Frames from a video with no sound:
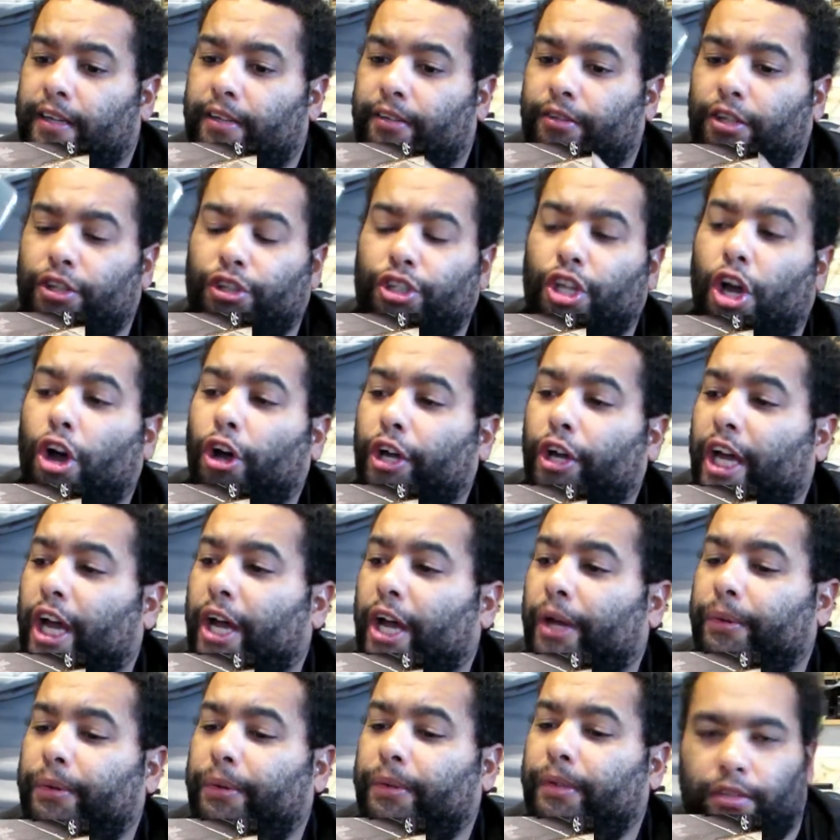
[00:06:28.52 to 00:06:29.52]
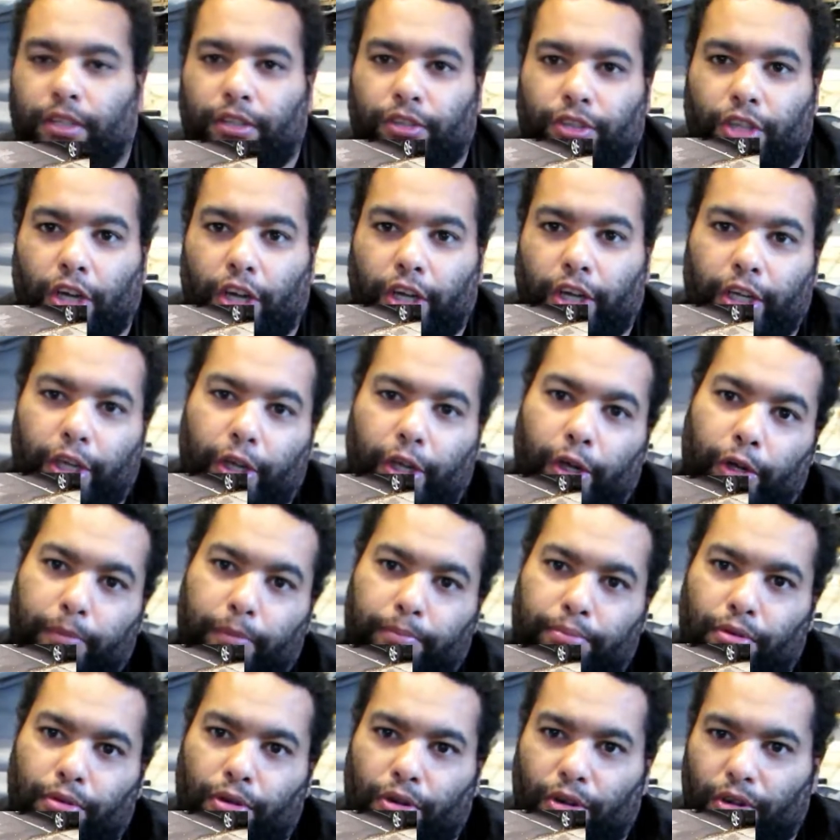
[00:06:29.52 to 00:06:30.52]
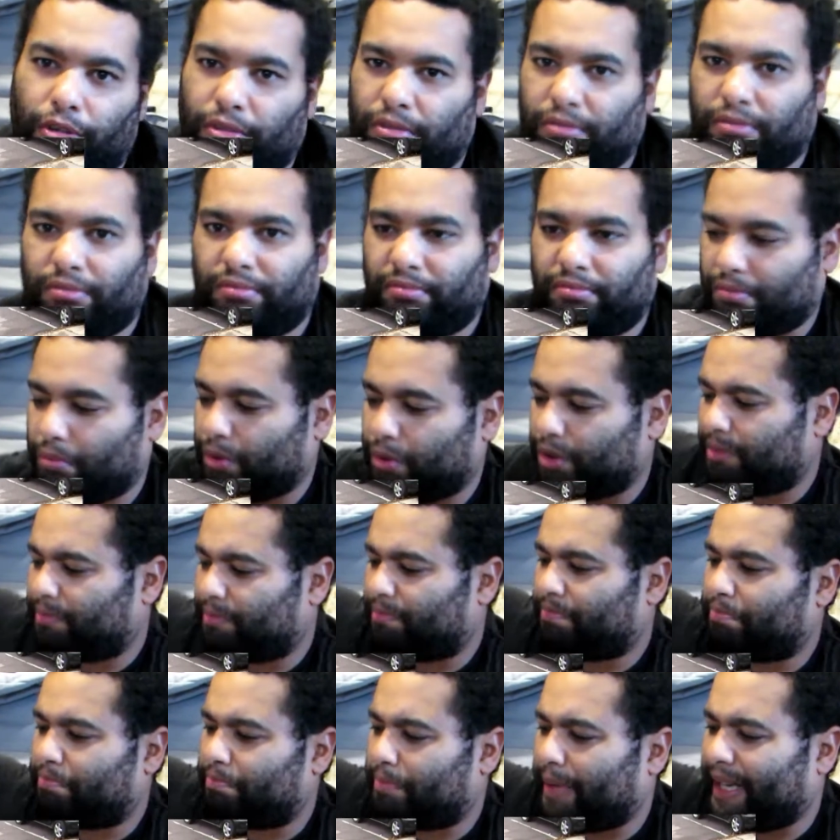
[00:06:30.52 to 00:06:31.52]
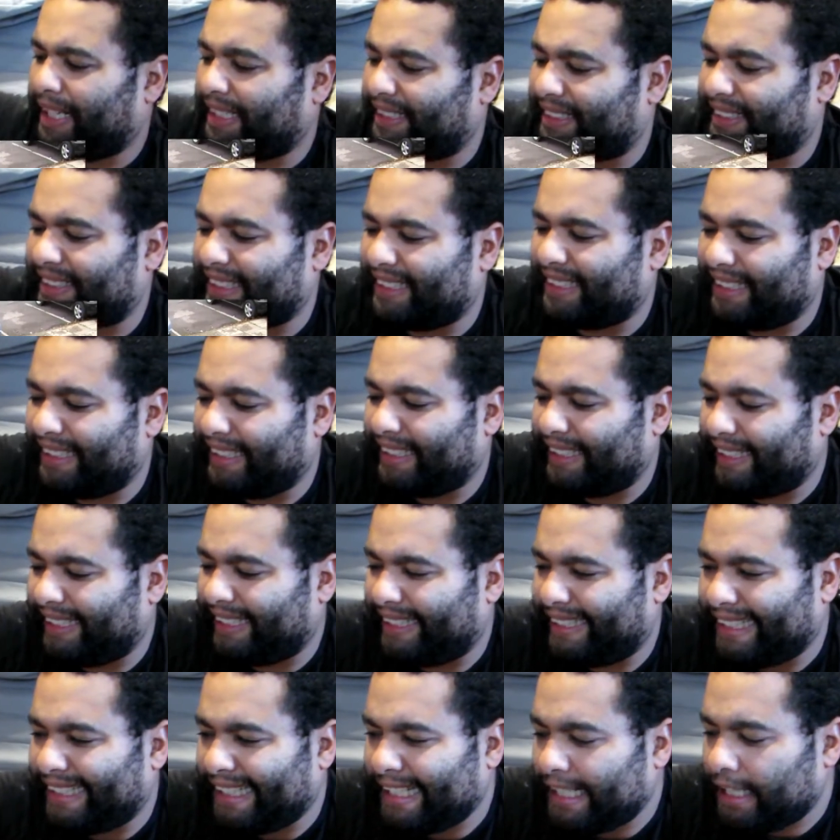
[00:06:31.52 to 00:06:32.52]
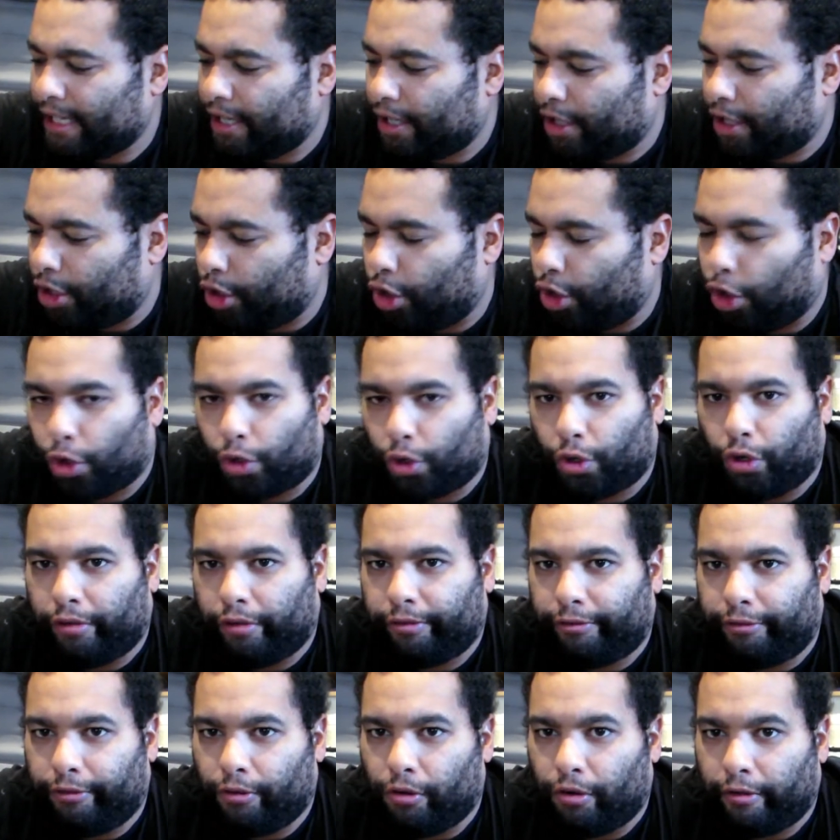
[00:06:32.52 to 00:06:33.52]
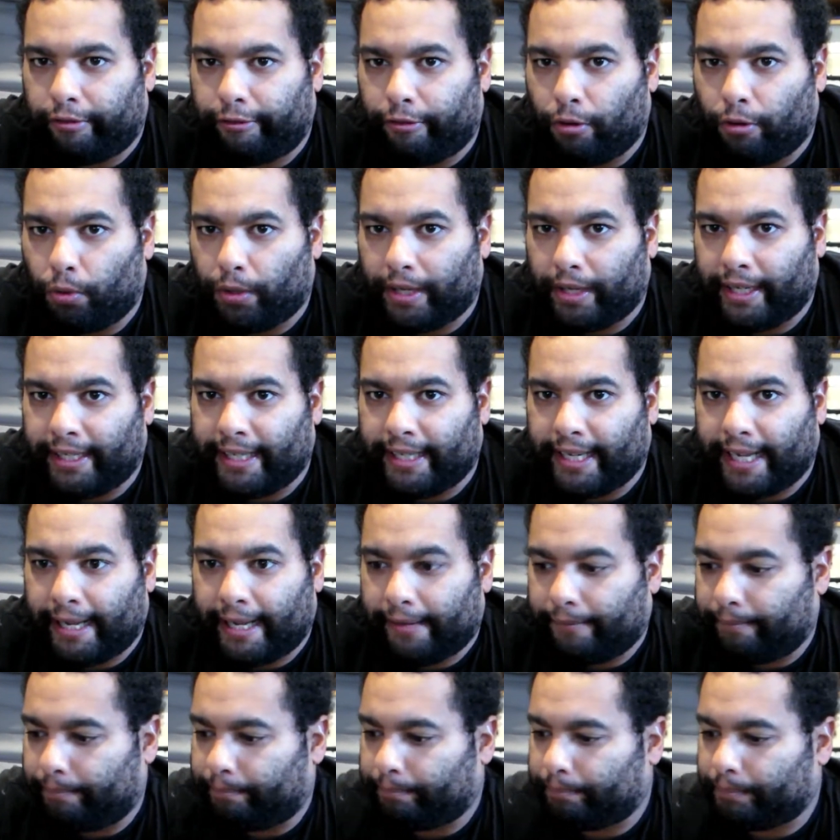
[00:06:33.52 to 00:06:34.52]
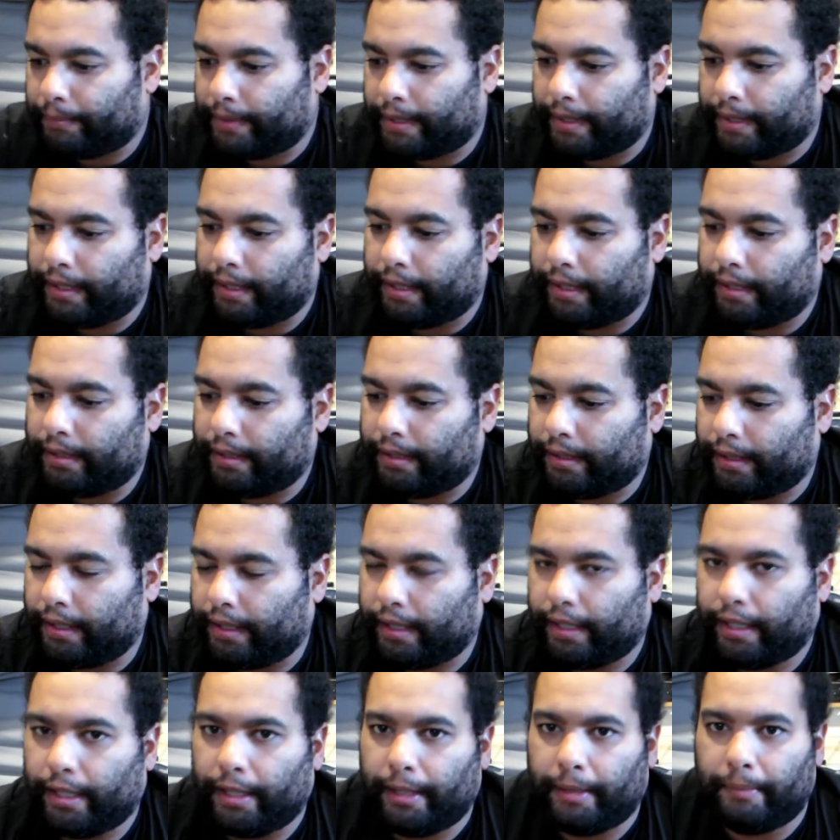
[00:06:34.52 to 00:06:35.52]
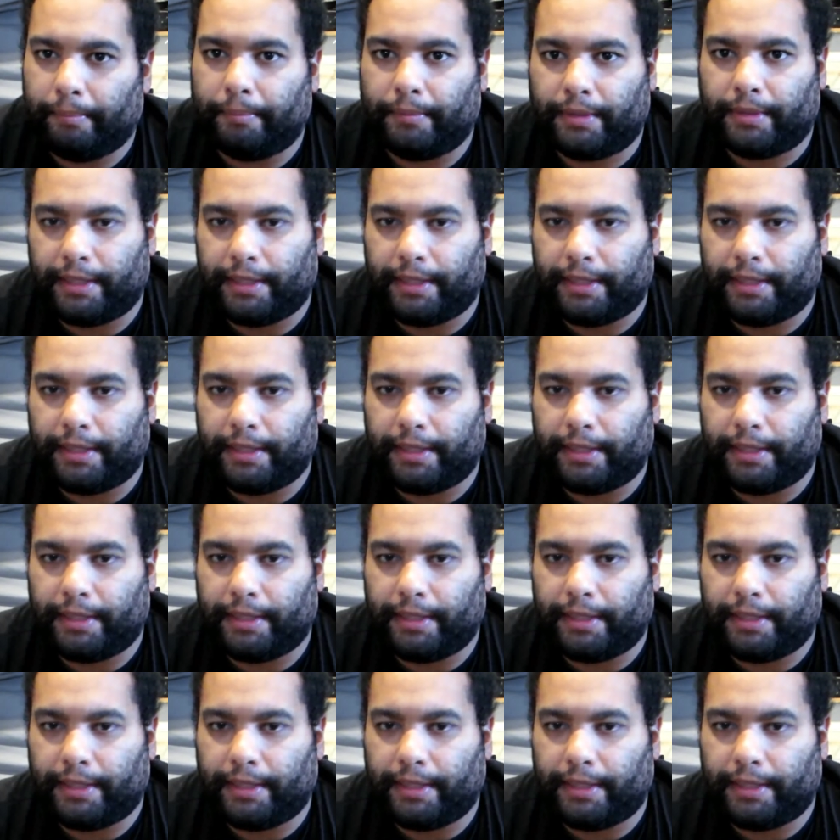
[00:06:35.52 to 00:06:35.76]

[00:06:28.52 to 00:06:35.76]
the diode I brought was basically not good for a 14 amp